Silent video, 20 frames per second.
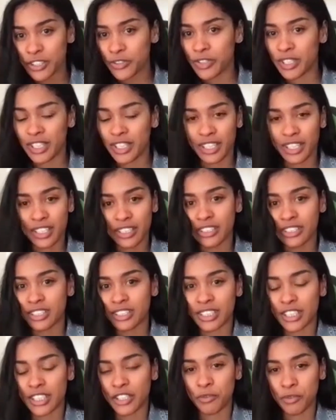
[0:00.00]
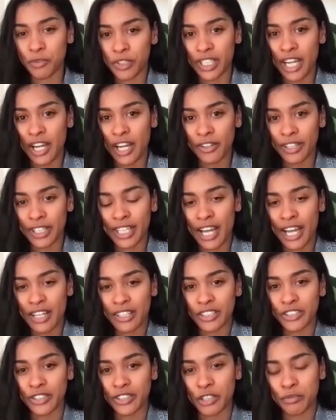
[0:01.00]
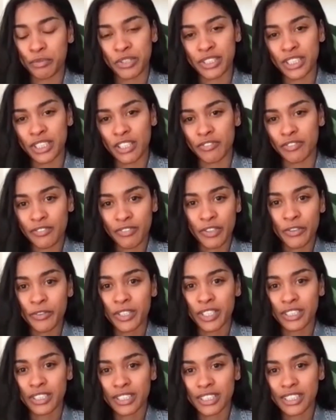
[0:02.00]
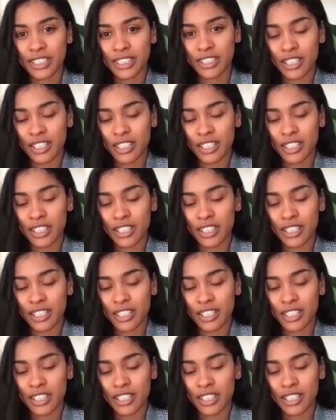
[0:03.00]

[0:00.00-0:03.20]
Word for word: do and like it just didn't work out like how did you keep yourself focused